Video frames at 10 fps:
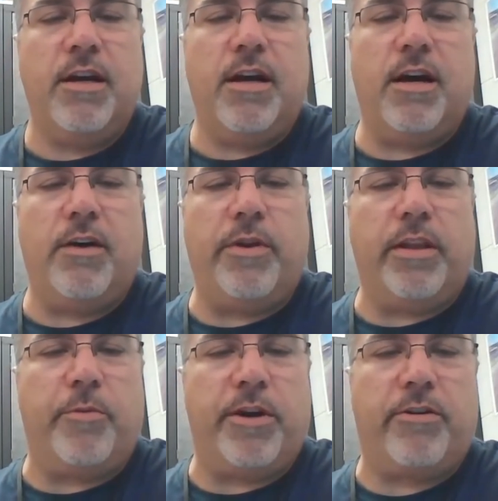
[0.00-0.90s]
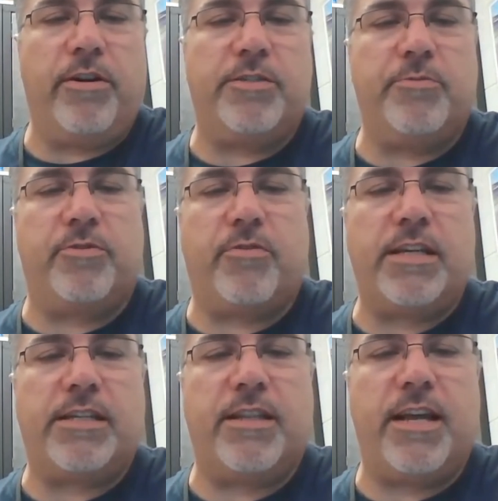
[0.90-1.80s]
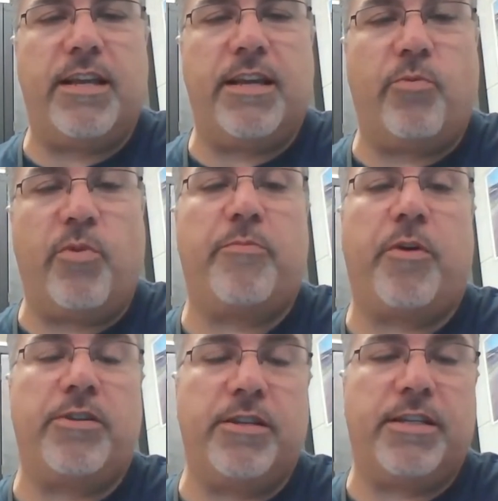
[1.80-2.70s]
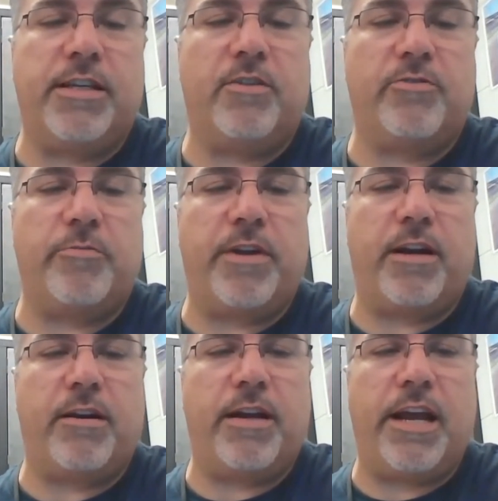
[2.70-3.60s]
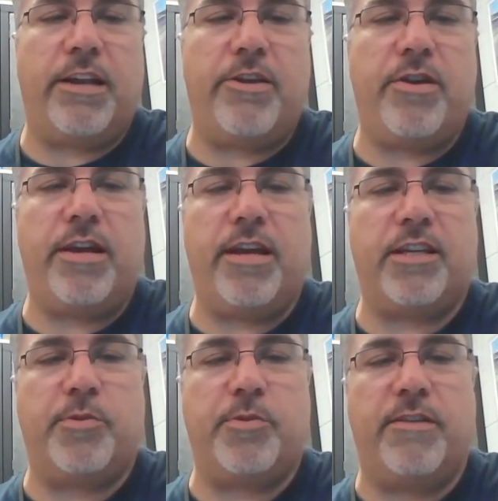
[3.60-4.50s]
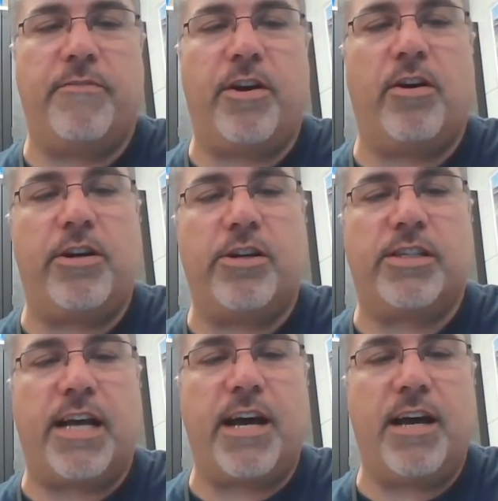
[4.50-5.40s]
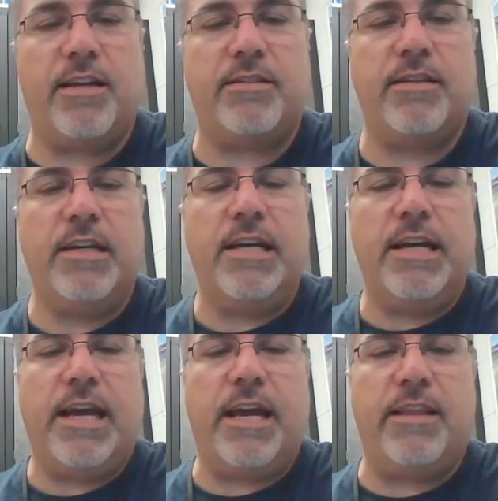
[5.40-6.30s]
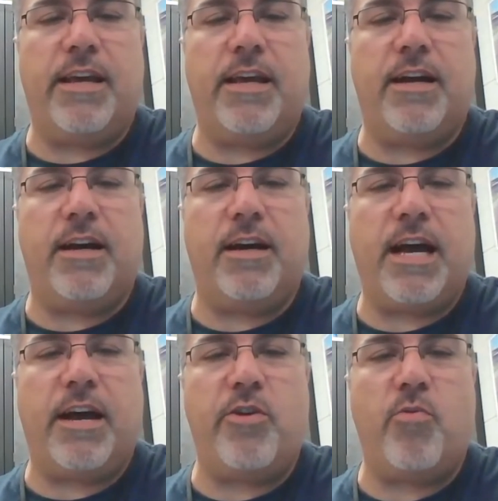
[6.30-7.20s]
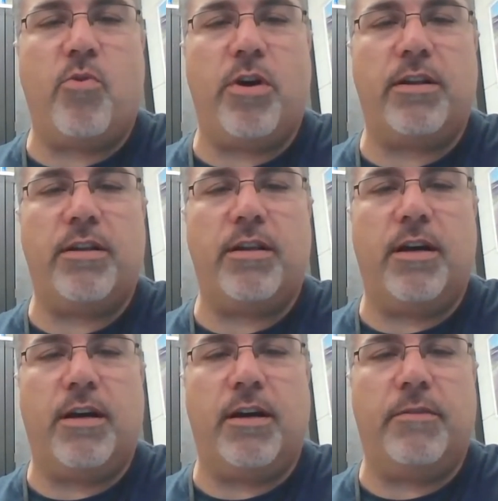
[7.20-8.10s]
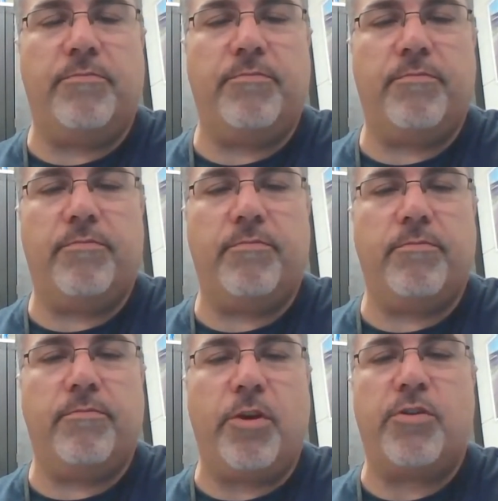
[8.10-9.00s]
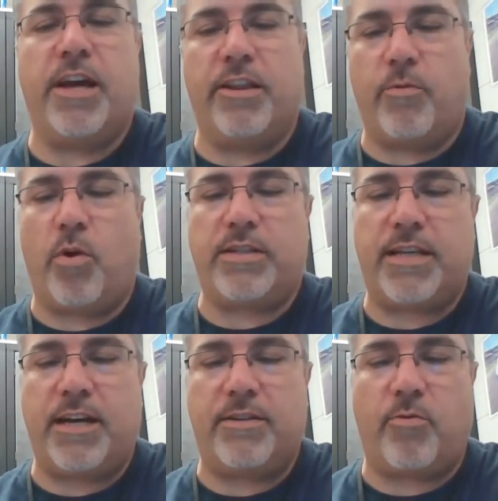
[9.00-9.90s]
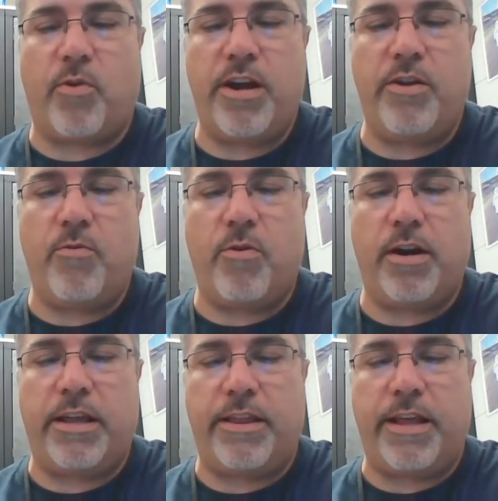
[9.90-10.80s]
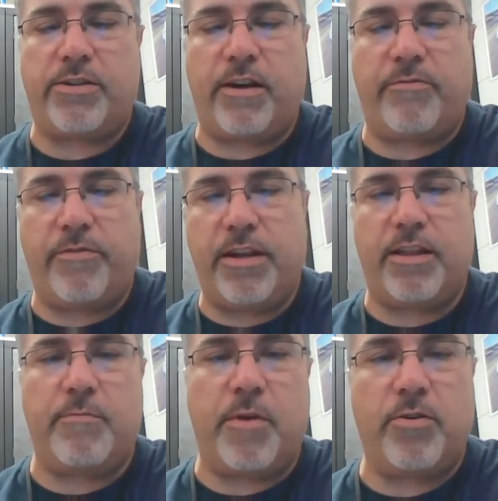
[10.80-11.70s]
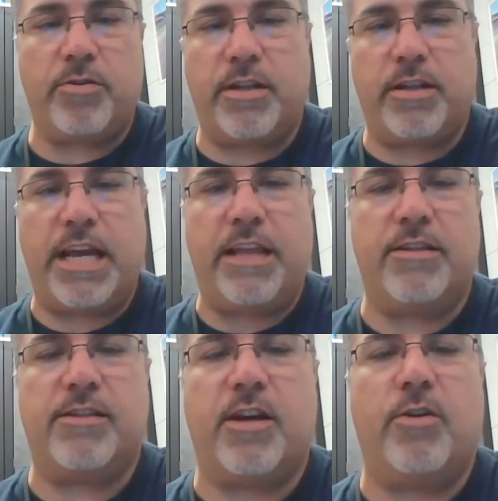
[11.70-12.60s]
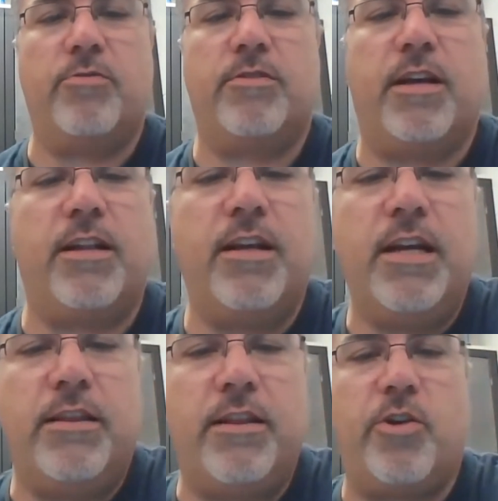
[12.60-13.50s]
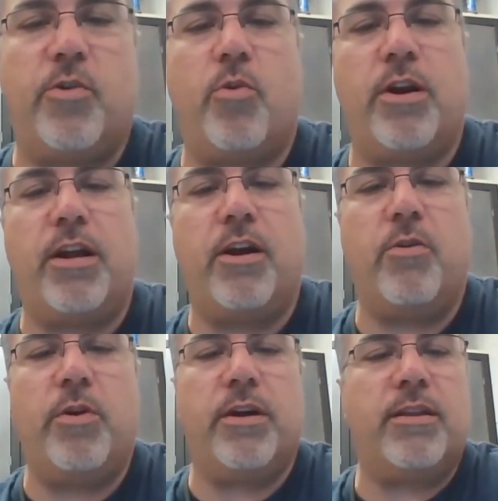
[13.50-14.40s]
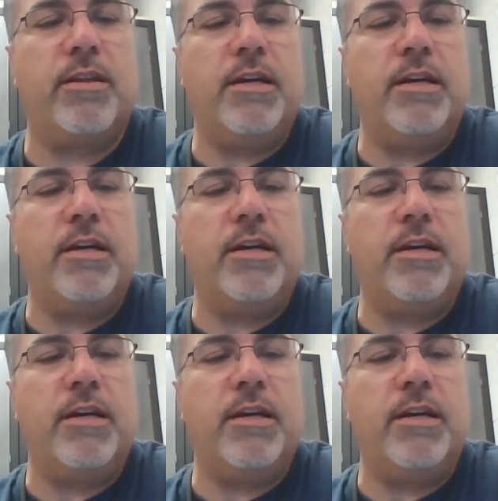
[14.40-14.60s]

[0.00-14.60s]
When Liberty Christian was racing, they did. We've purchased cells from there, and you can get specific on your size and then how you want. You tell them what size array you want, and then they try to fit in the most in the zones that you're wanting to go with.